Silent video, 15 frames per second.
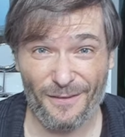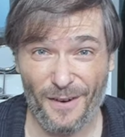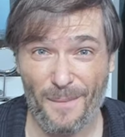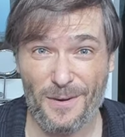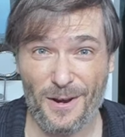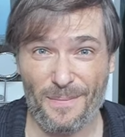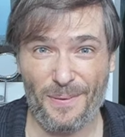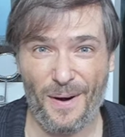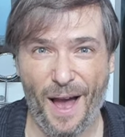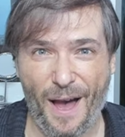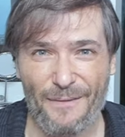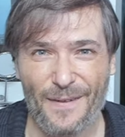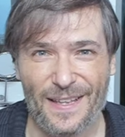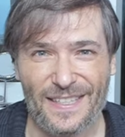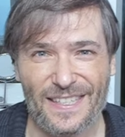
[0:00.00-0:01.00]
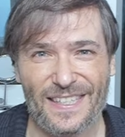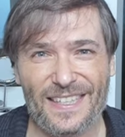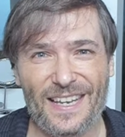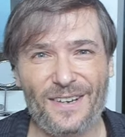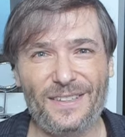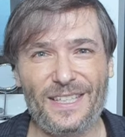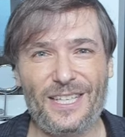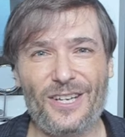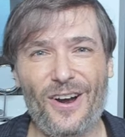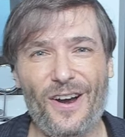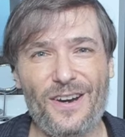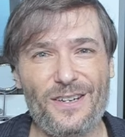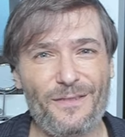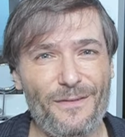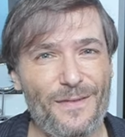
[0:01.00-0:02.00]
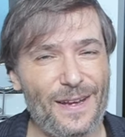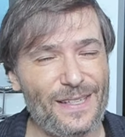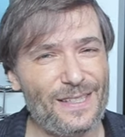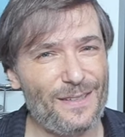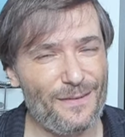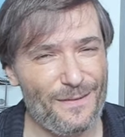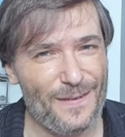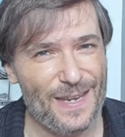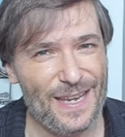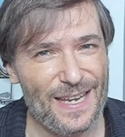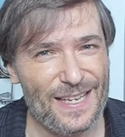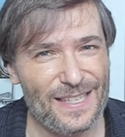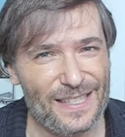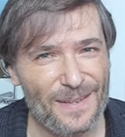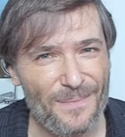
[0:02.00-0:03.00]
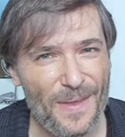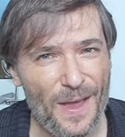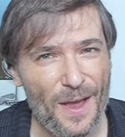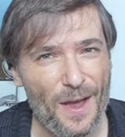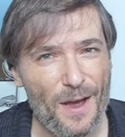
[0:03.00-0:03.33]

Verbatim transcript: from your profits, they only charge fixed fees